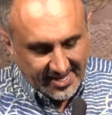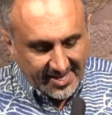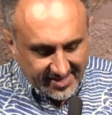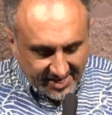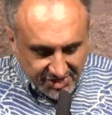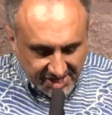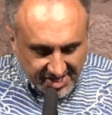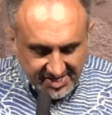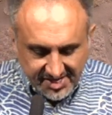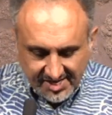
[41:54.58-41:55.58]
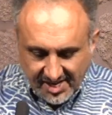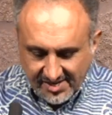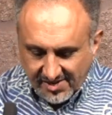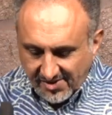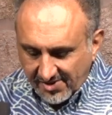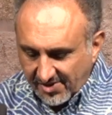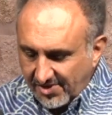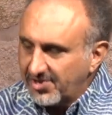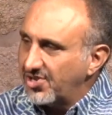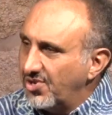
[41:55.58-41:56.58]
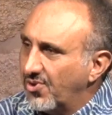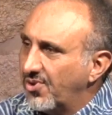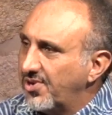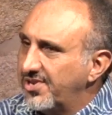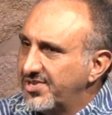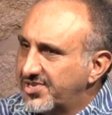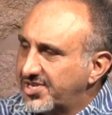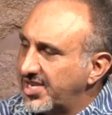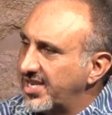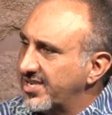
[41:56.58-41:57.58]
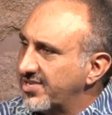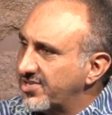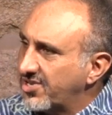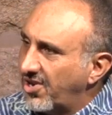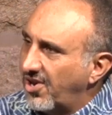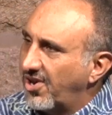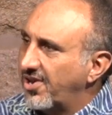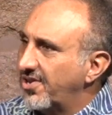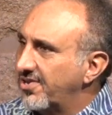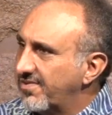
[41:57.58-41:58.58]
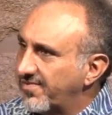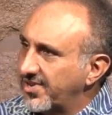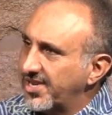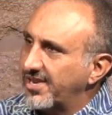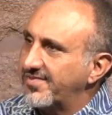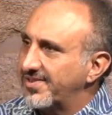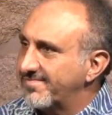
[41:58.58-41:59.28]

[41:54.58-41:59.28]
Then Jesus said to her, Your sins are forgiven.